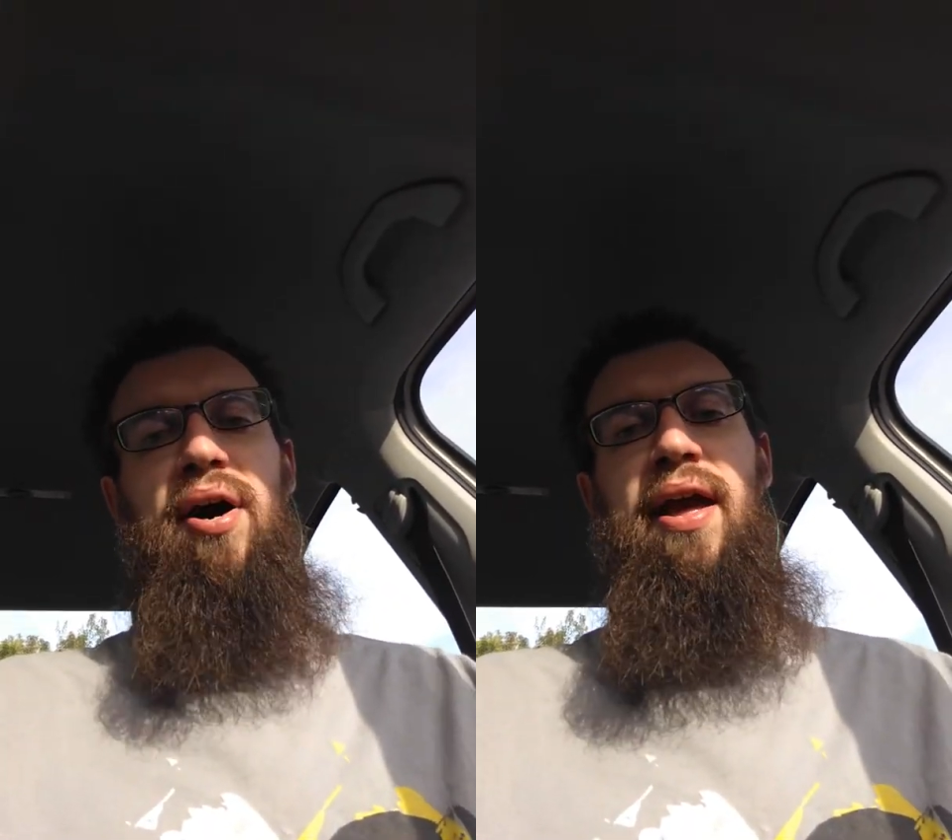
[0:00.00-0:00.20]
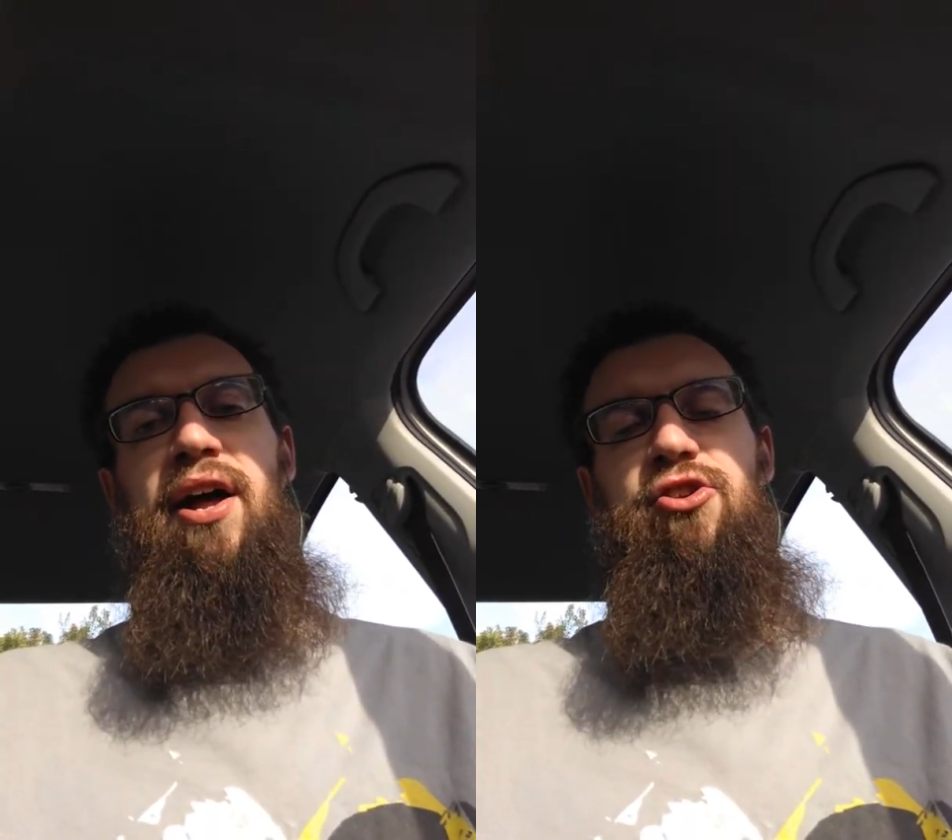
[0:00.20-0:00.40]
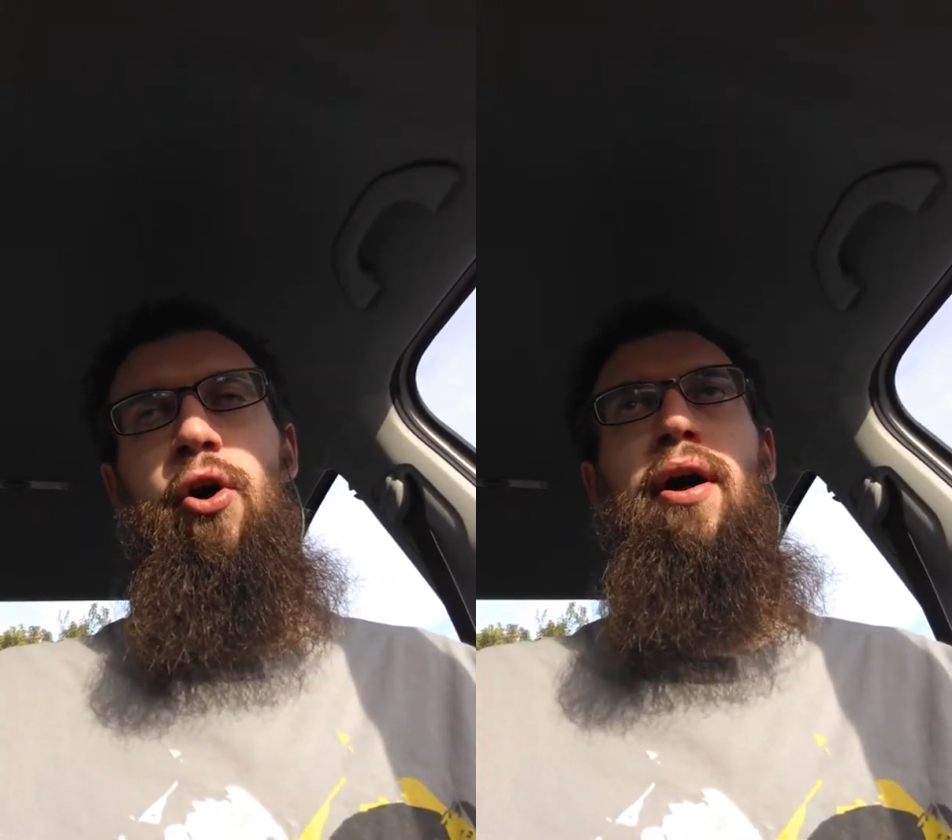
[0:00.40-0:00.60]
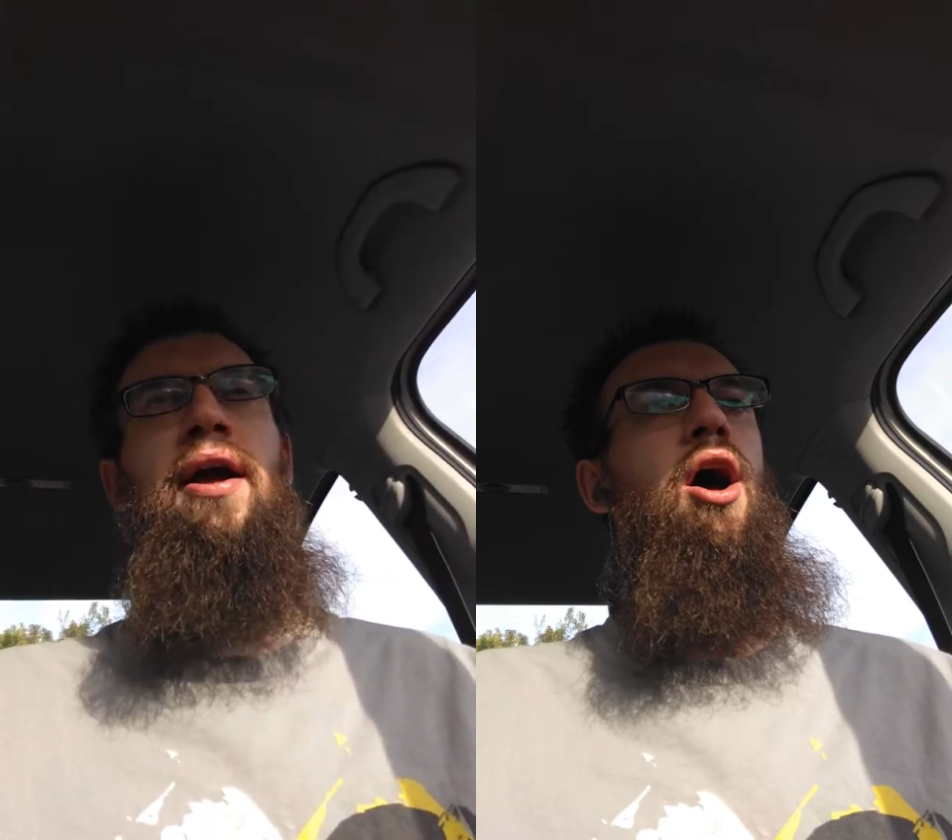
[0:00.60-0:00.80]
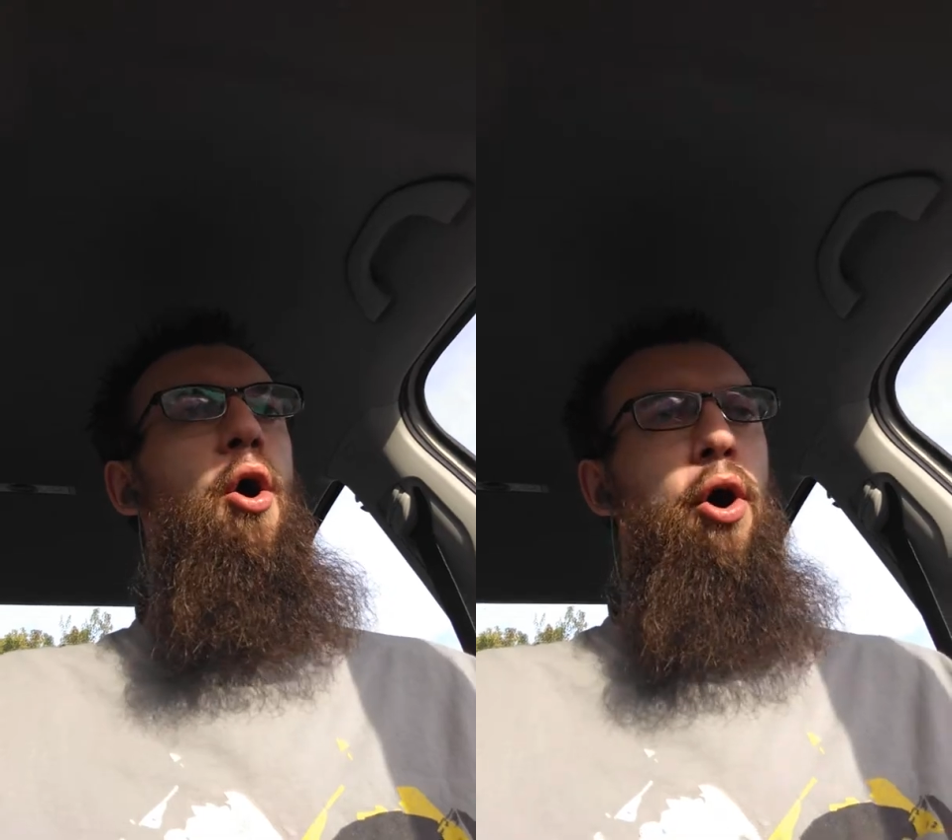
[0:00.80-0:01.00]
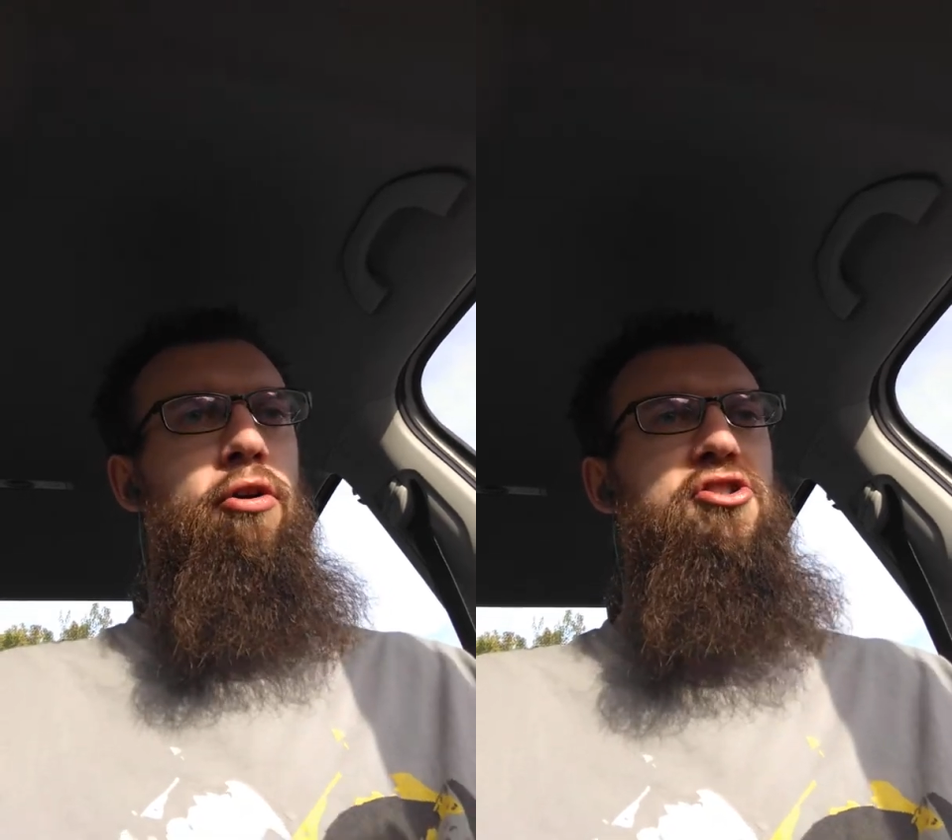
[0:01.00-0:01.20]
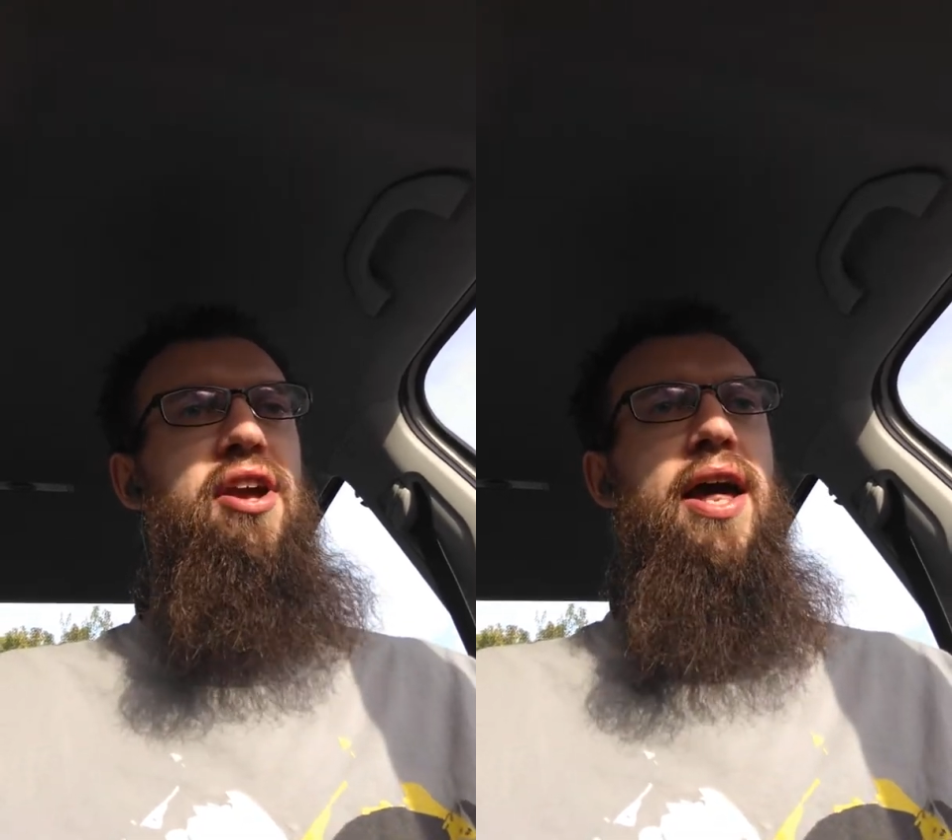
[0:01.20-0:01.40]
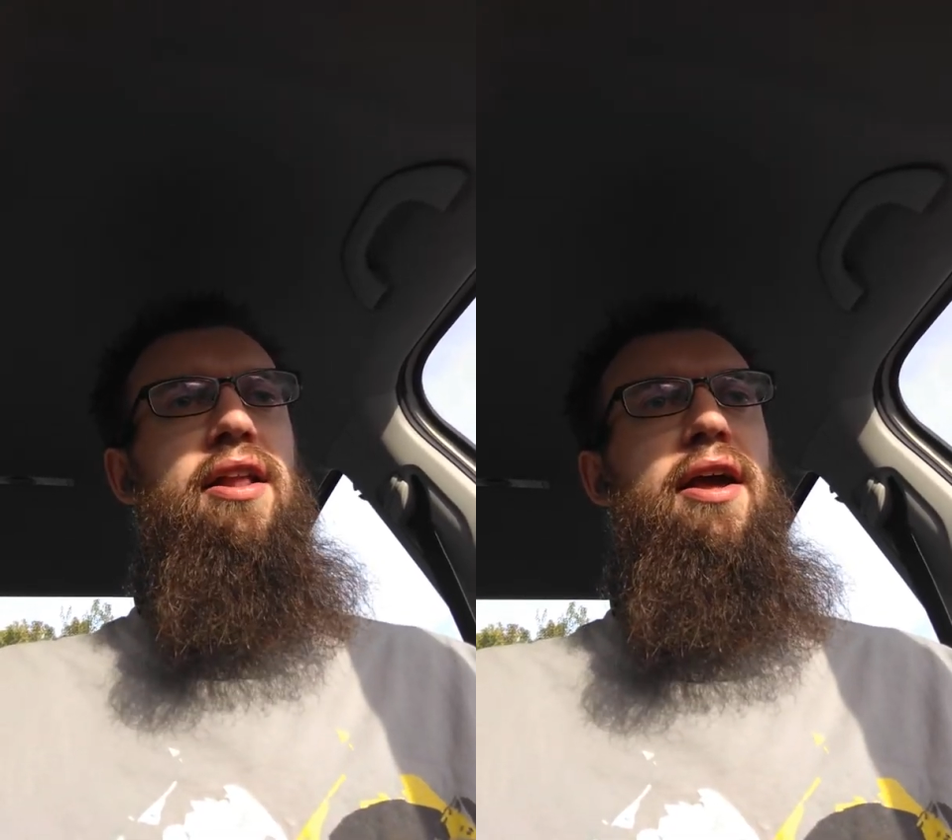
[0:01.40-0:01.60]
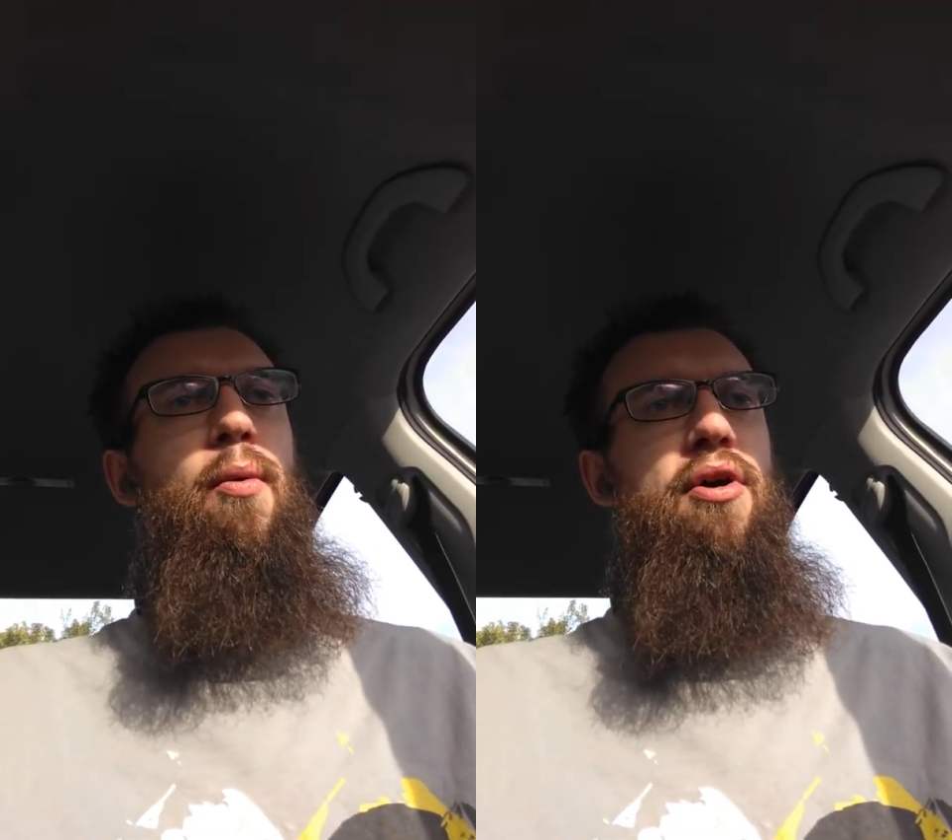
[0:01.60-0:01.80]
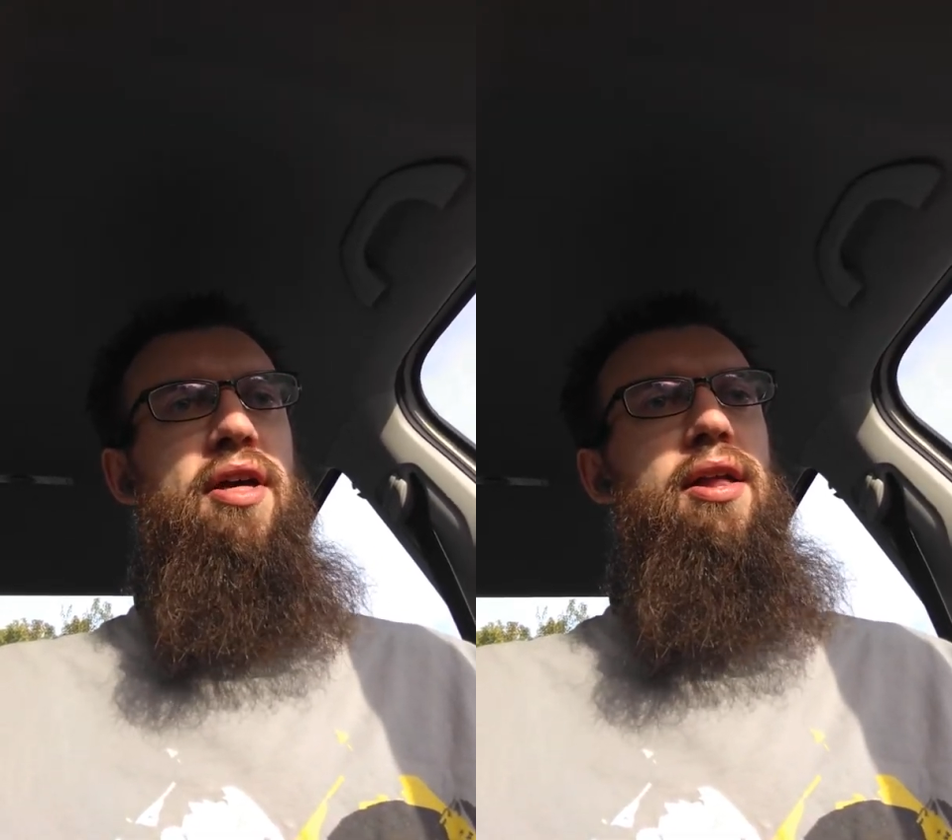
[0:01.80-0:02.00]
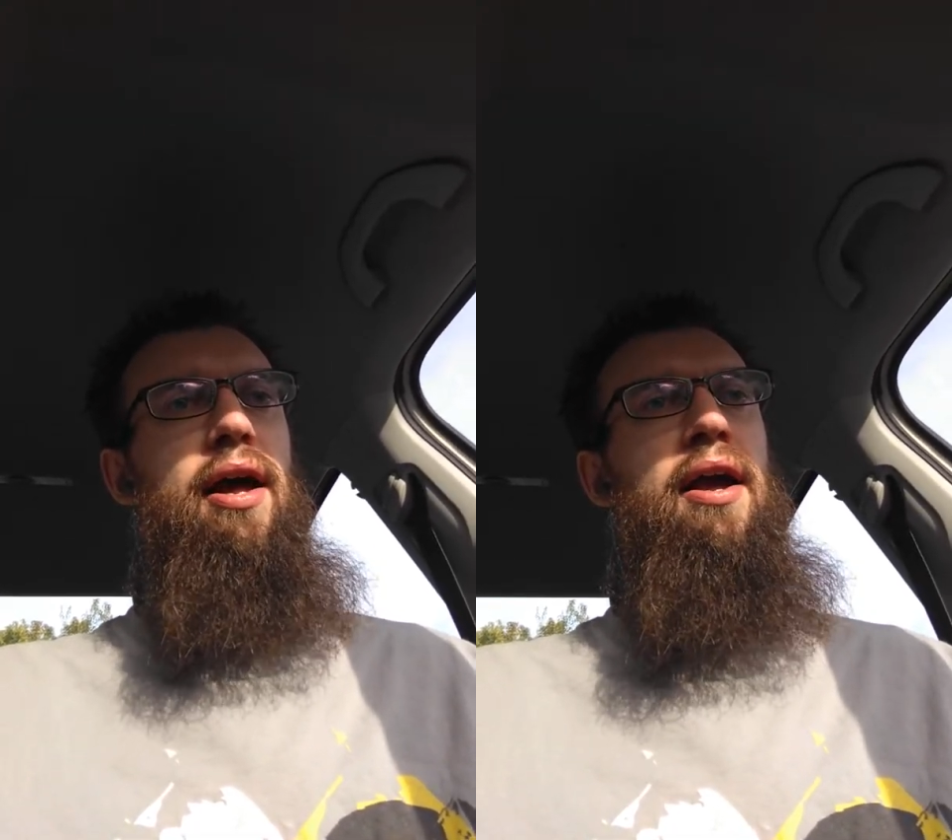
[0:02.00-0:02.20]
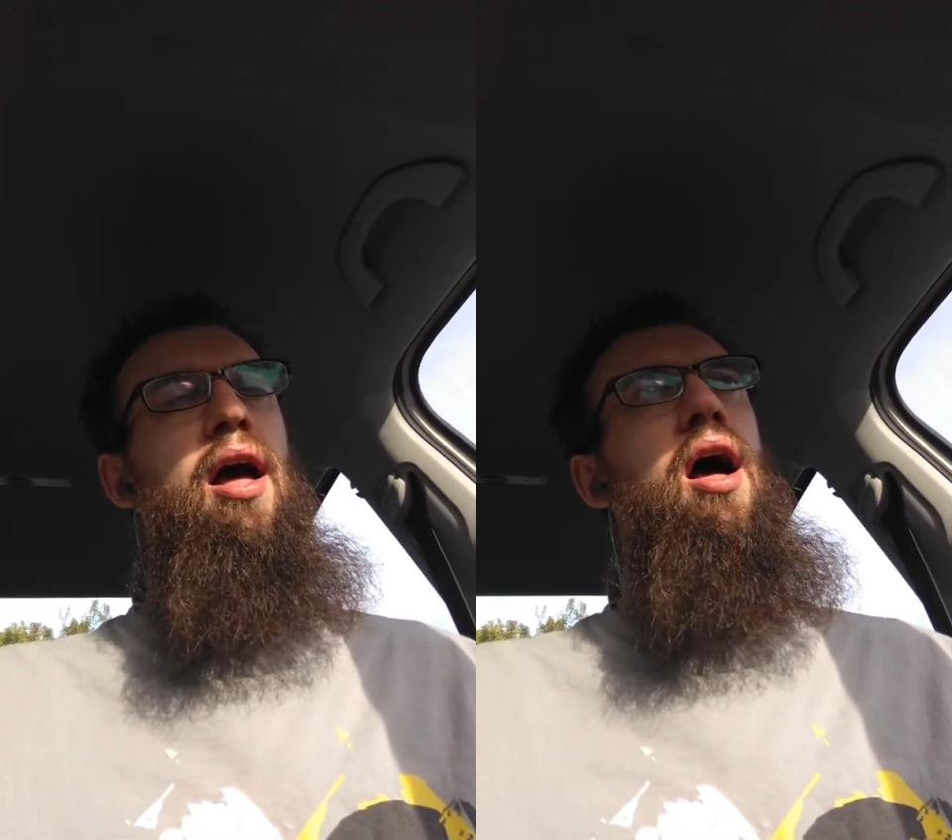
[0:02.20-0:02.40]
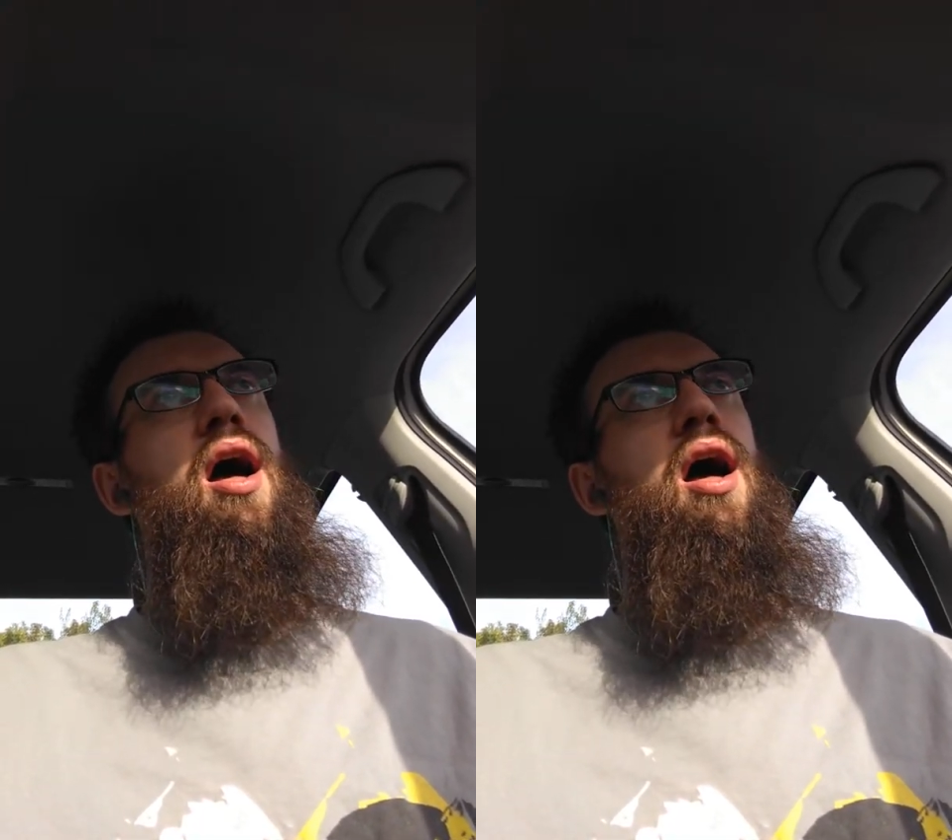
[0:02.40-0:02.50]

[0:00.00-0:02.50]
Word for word: but yeah, so like Christianity with like